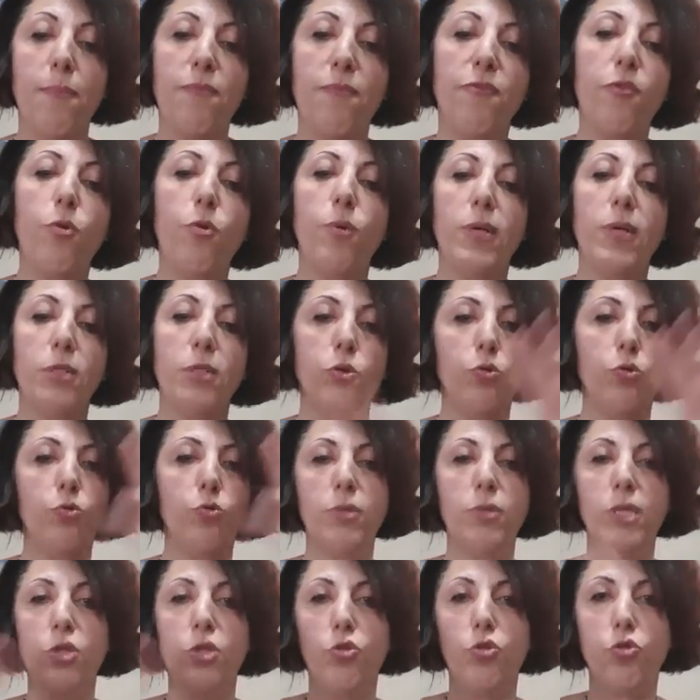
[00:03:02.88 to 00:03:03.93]
for it to
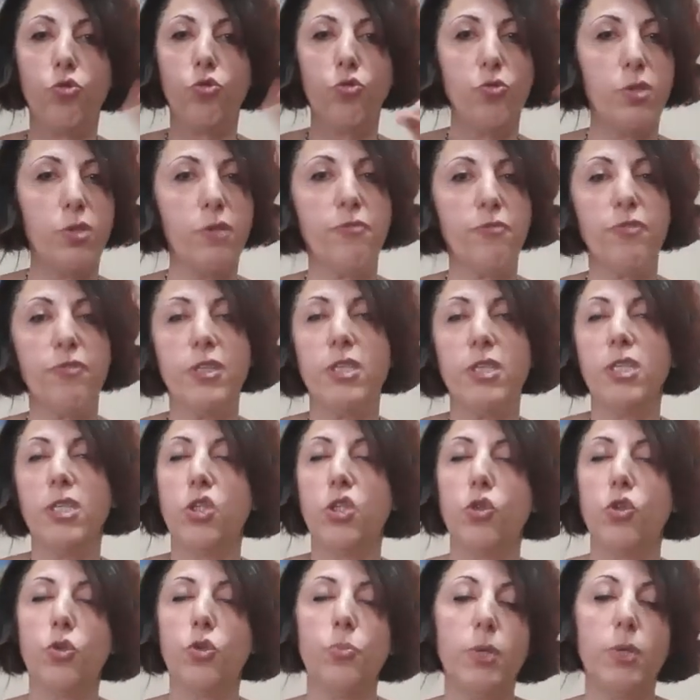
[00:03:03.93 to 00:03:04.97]
reach to different
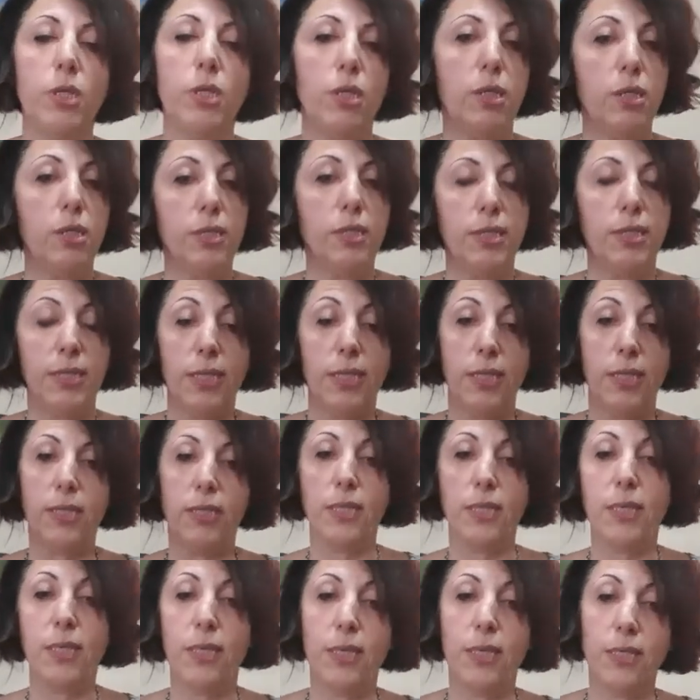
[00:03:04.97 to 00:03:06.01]
distributors and
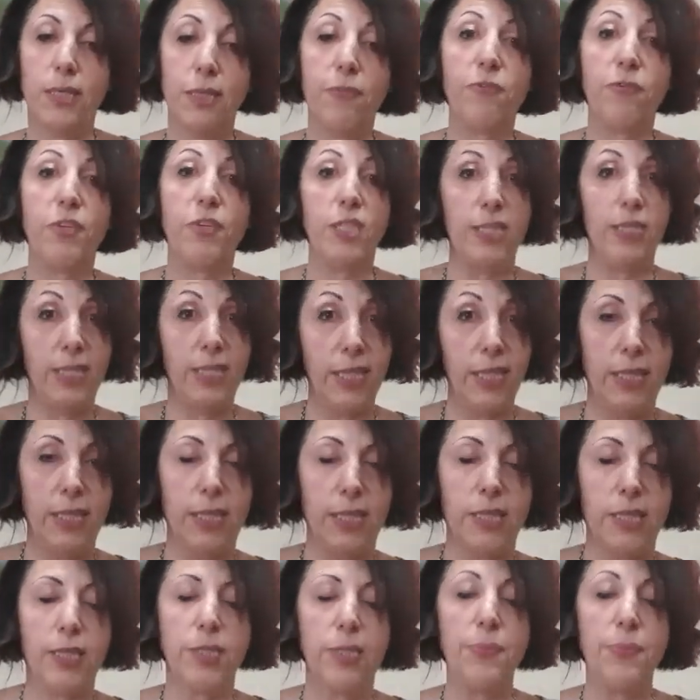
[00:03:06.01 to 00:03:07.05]
different
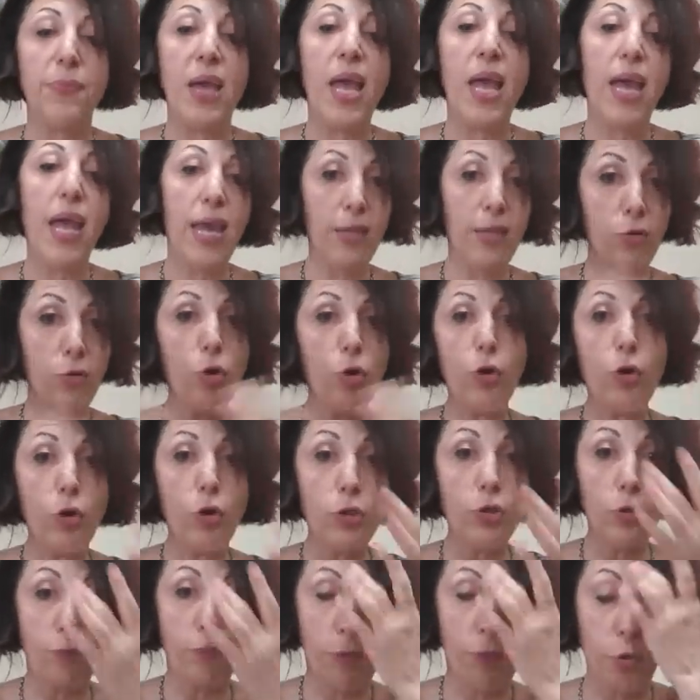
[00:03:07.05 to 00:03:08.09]
dealers. And don't
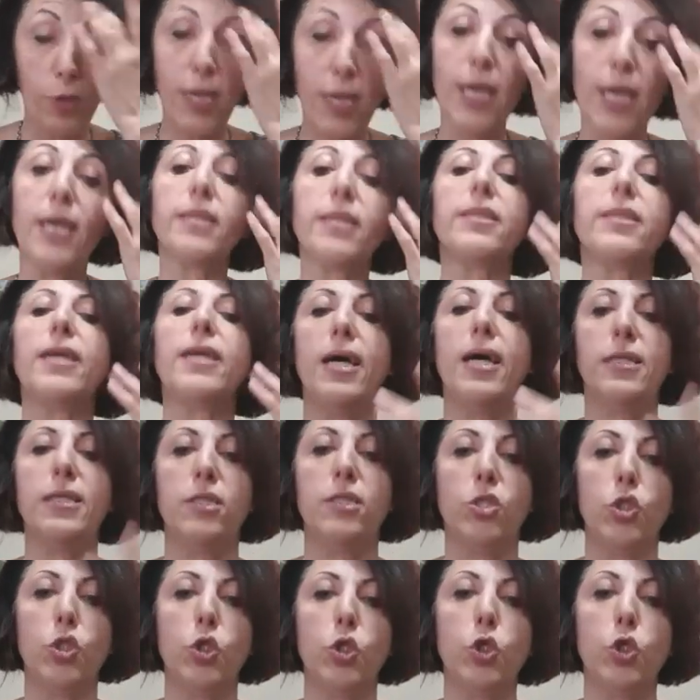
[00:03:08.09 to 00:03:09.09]
also forget that